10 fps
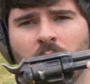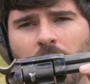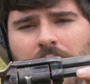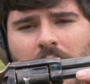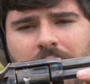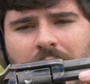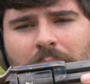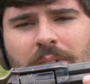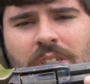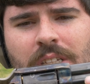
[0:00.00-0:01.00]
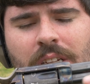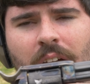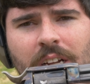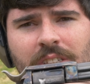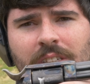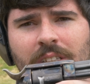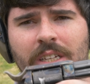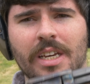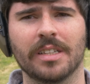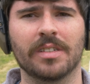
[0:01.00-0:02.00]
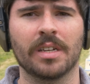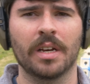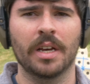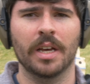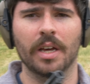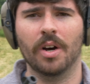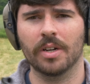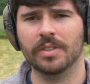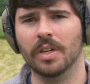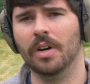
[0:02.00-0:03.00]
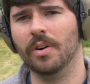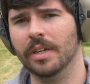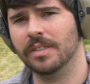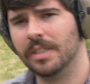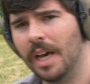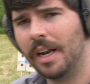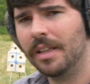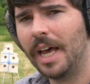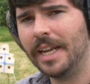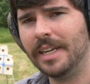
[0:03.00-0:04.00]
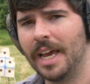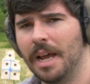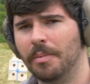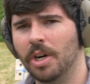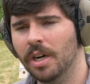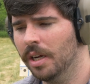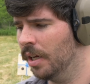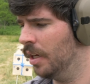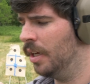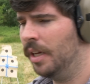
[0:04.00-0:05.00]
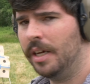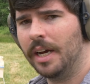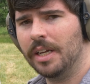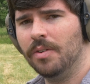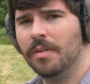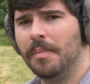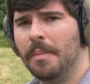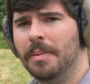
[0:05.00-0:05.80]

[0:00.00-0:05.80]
without damaging the notches and leads. And also it's got a lightened hammer. I can do it with my